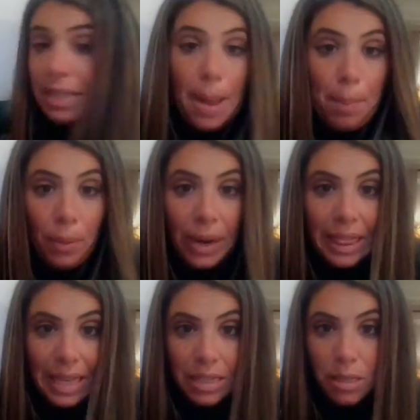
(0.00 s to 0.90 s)

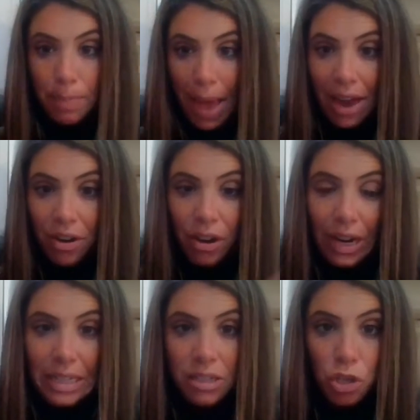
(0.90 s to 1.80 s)
separate this batter
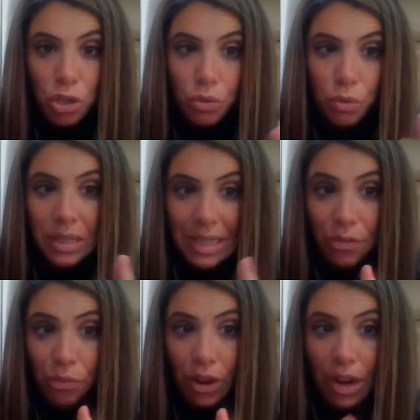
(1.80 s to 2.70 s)
into
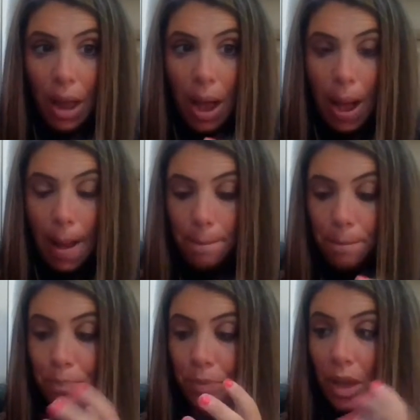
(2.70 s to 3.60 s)
different
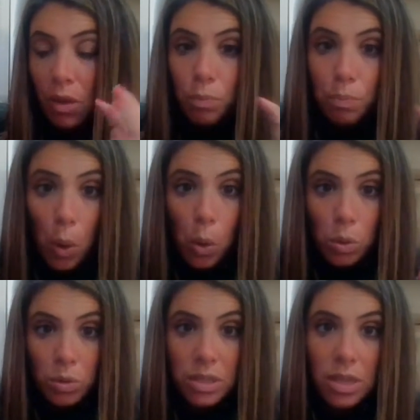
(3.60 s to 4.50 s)

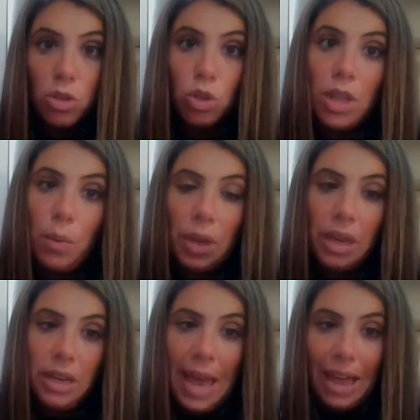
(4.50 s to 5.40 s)
bowls so that we
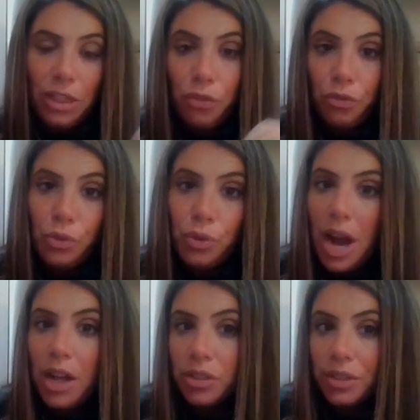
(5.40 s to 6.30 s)
can add the food
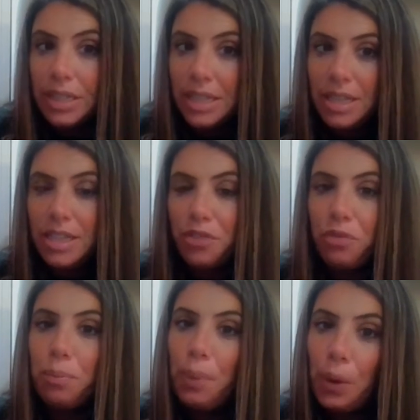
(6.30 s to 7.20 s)
coloring to the
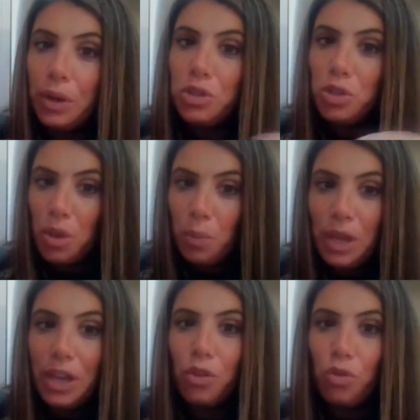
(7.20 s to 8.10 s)
different parts so that
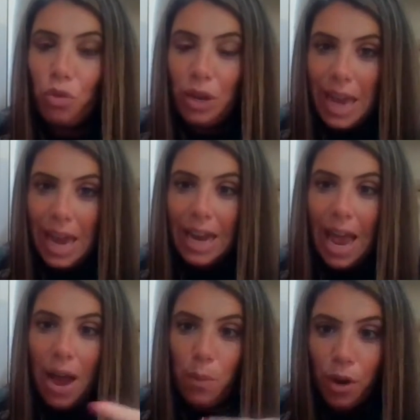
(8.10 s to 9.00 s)
we can create
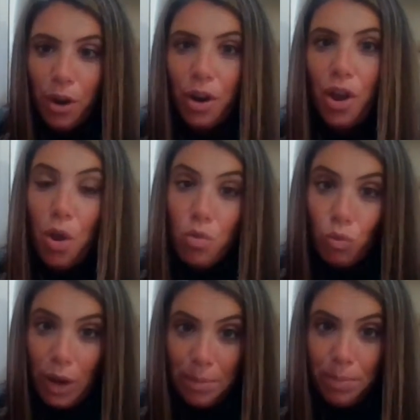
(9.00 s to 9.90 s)
our
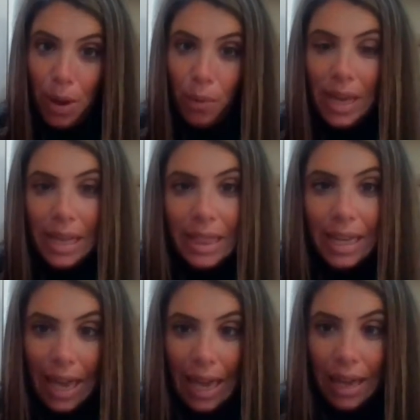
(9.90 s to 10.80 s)
rainbow in the
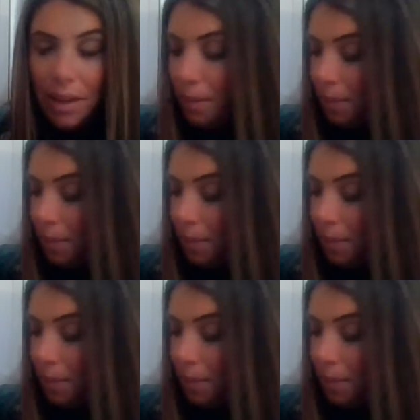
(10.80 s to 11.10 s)
cake.